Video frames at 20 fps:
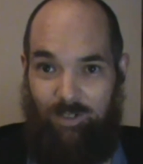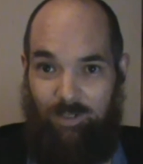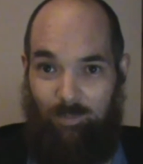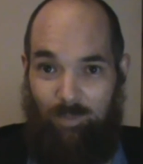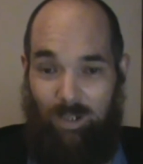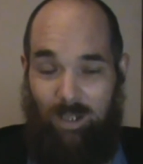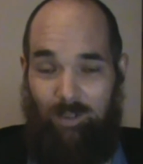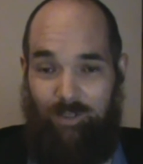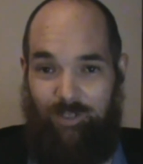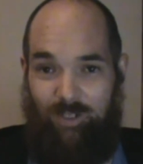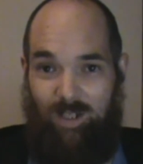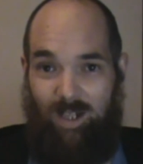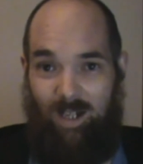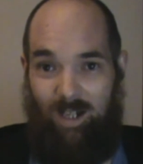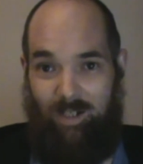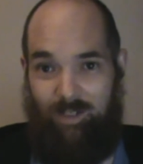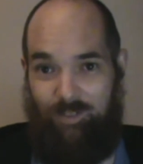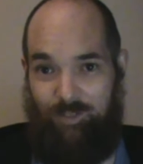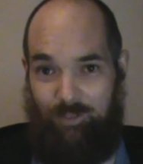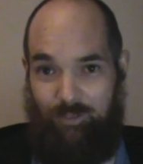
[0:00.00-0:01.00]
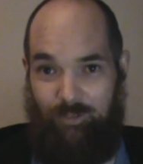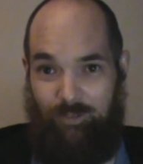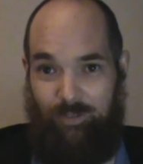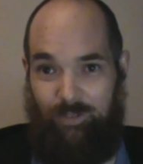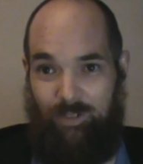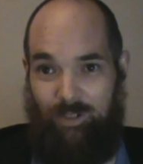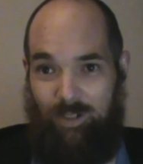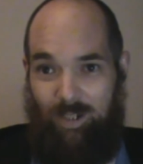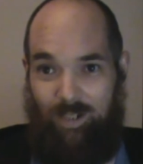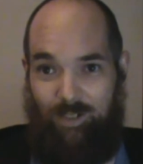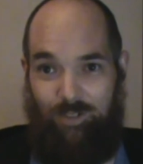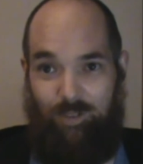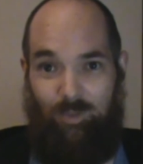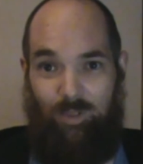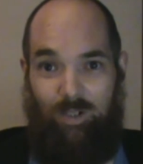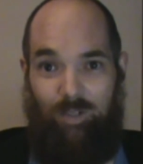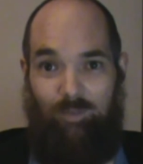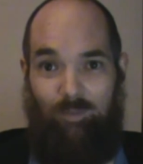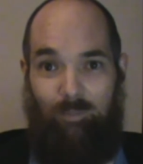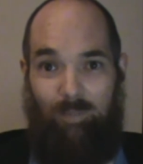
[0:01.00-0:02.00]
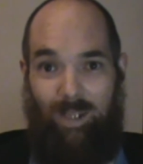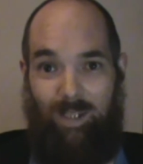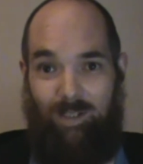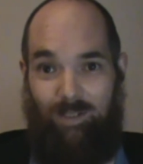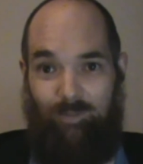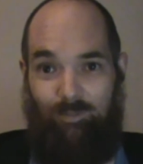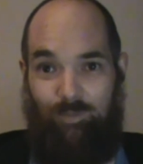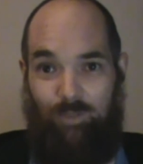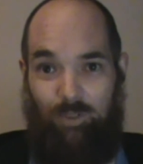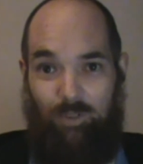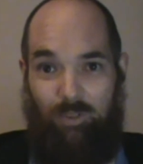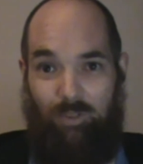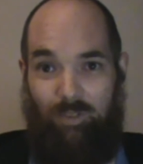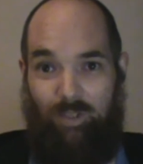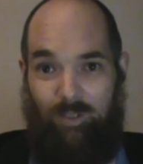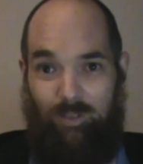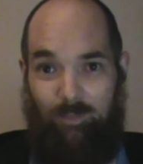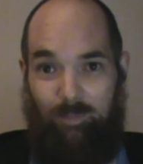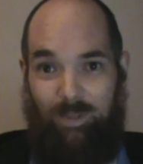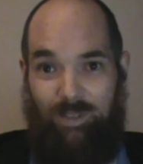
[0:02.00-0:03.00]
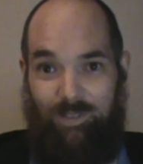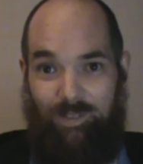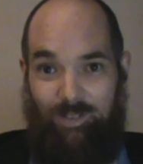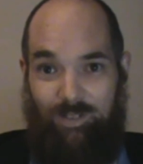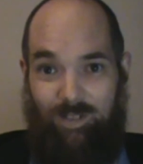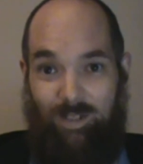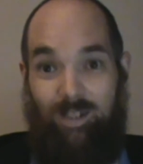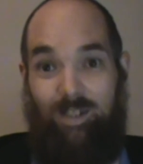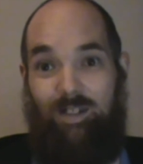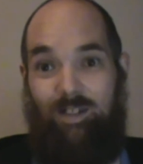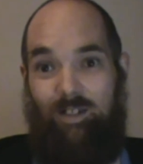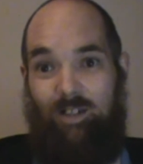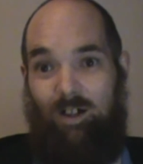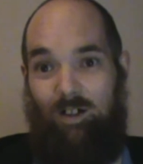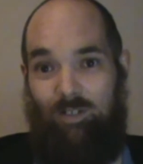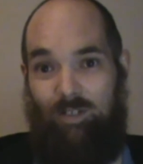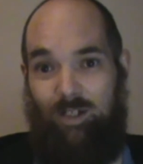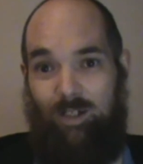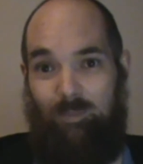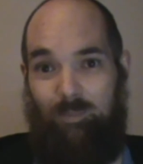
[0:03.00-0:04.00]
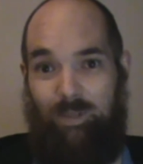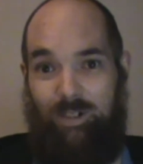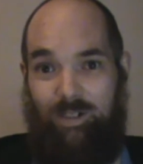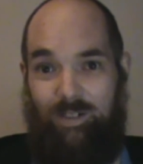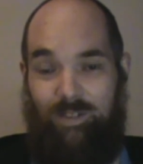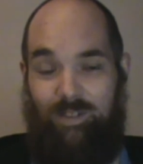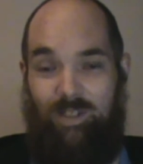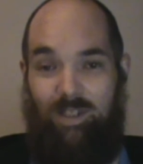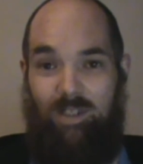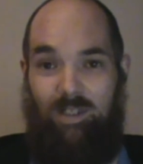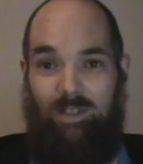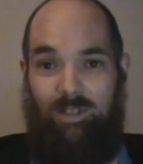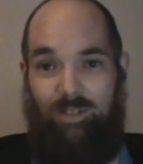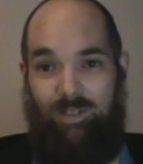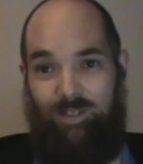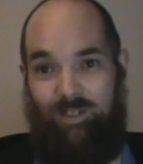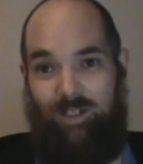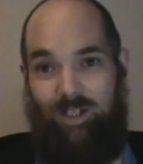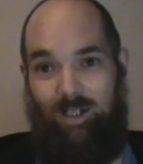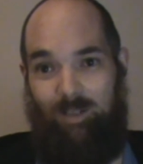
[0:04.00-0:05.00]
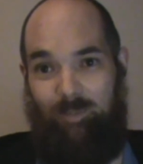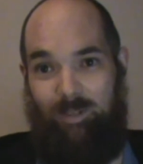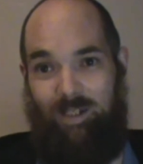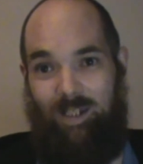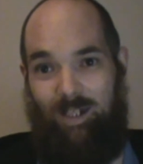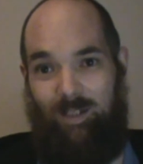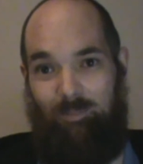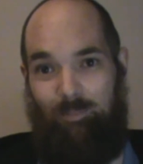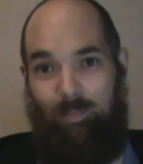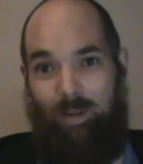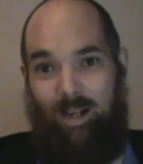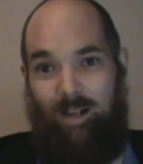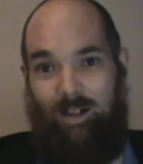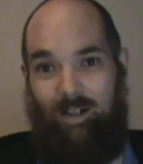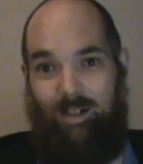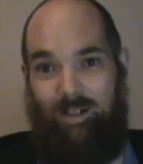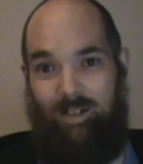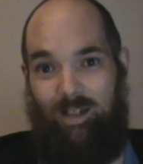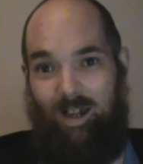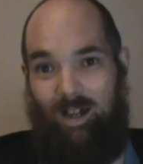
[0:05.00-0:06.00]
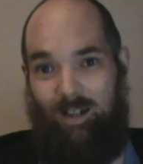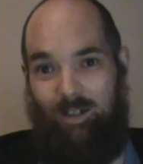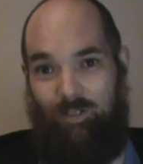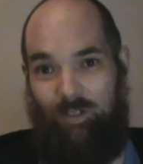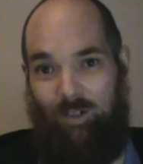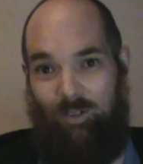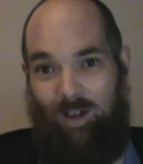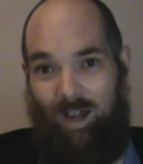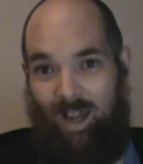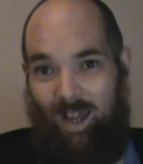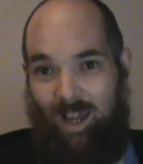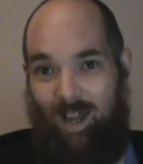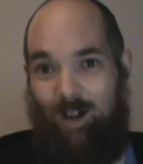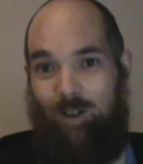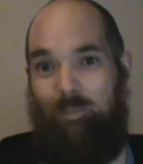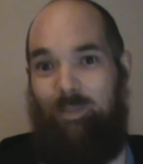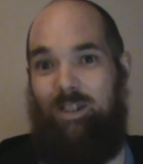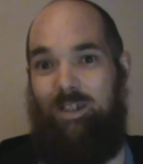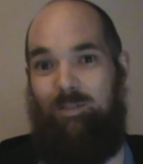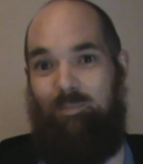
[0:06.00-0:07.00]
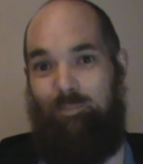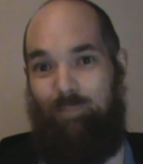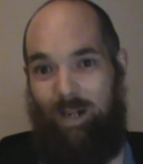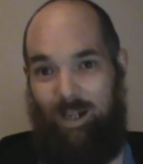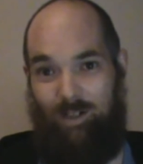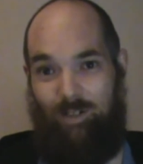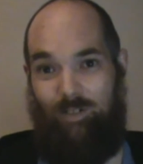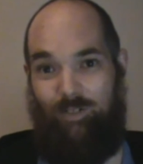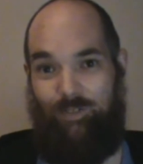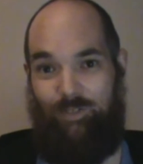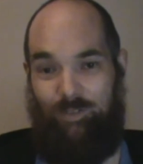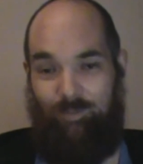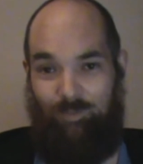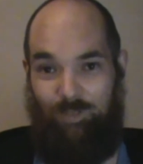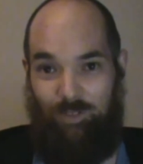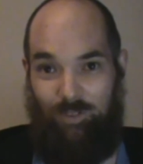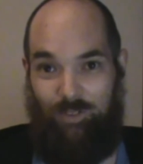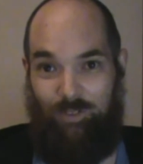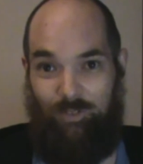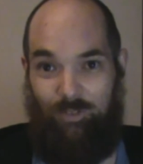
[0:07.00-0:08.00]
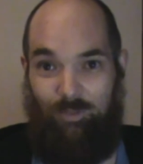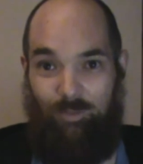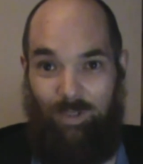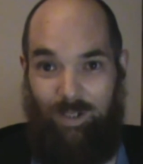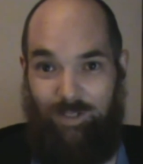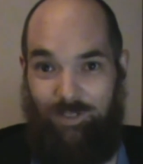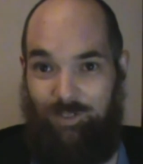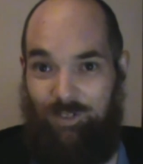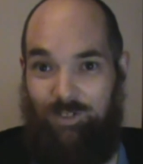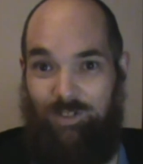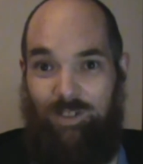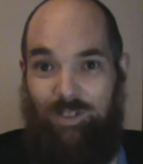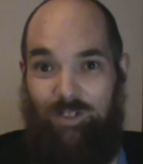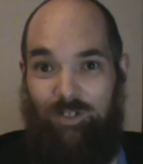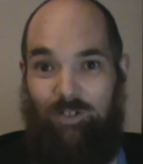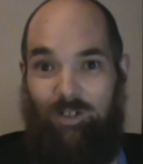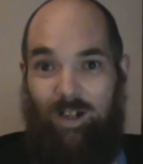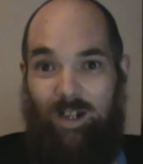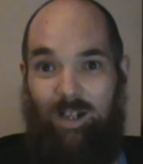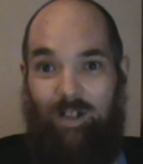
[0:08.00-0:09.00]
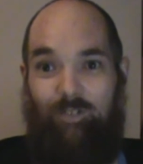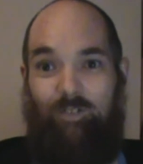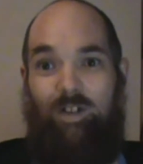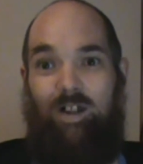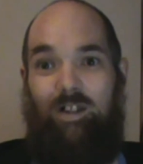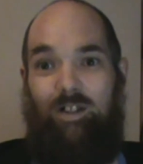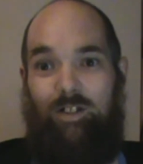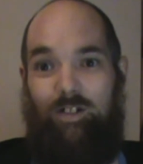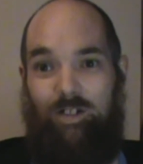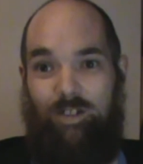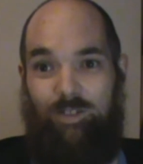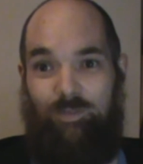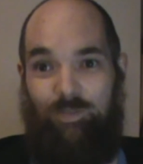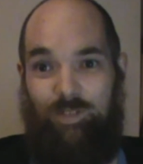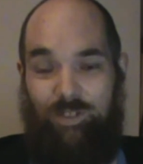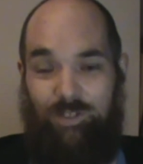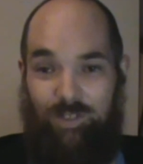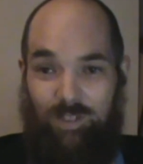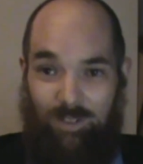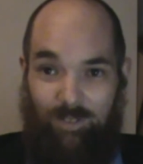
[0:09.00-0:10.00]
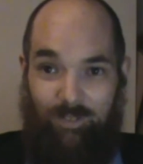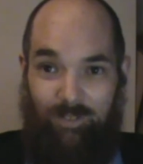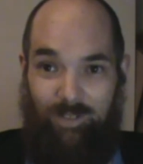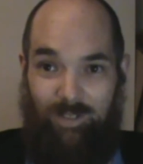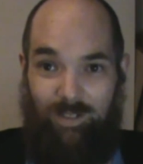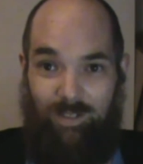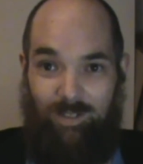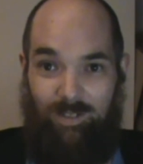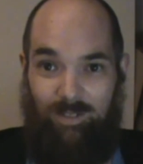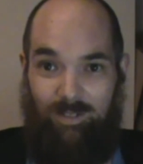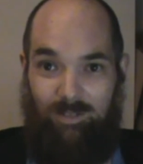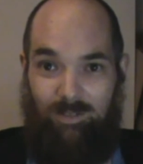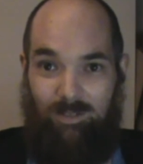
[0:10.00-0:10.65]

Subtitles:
And when I was in high school, they actually weren't even making fuel. They were busy digging it all up because this company had buried I don't know how many barrels of nuclear waste just in the ground right under its facility.